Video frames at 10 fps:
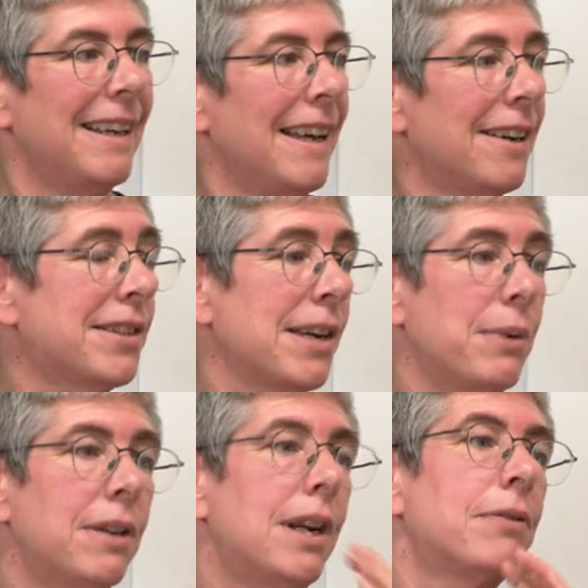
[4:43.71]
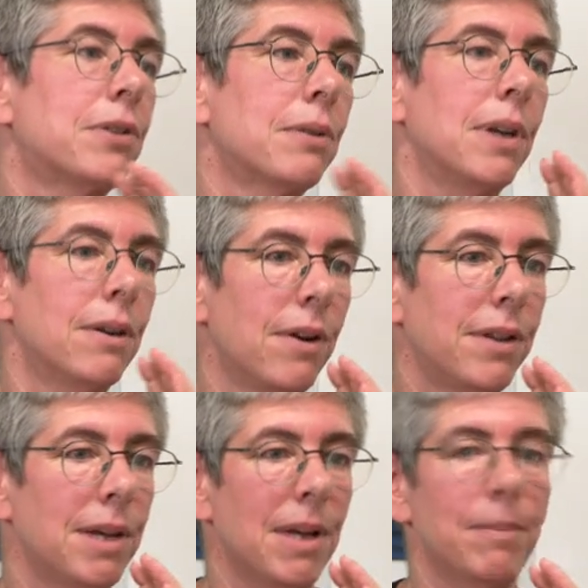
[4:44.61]
And I'll say, we don't have to agree on all
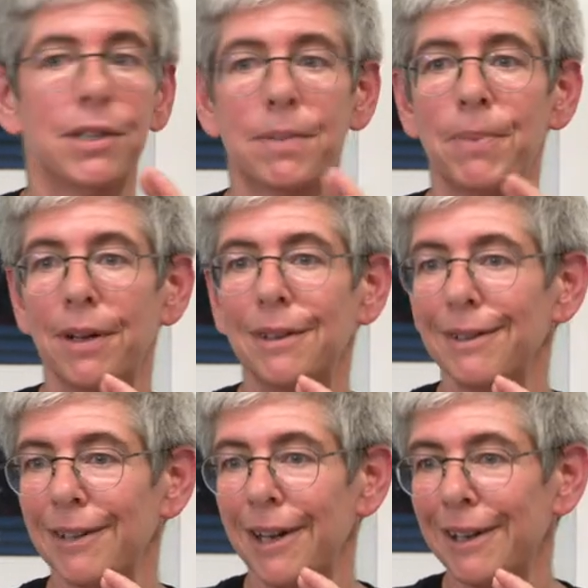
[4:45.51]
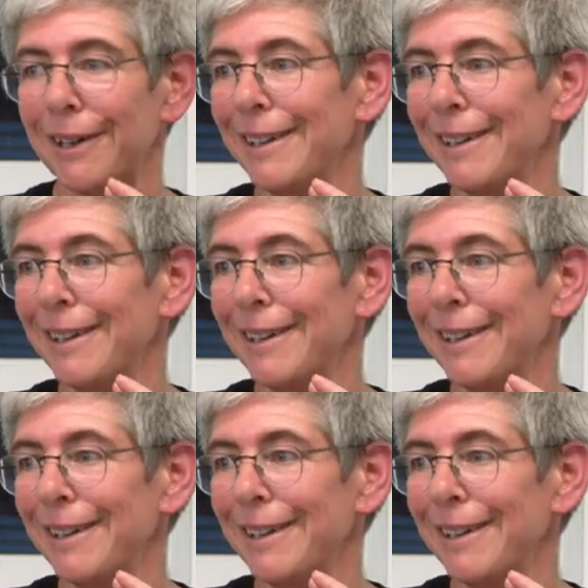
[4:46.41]
the amendments, but like,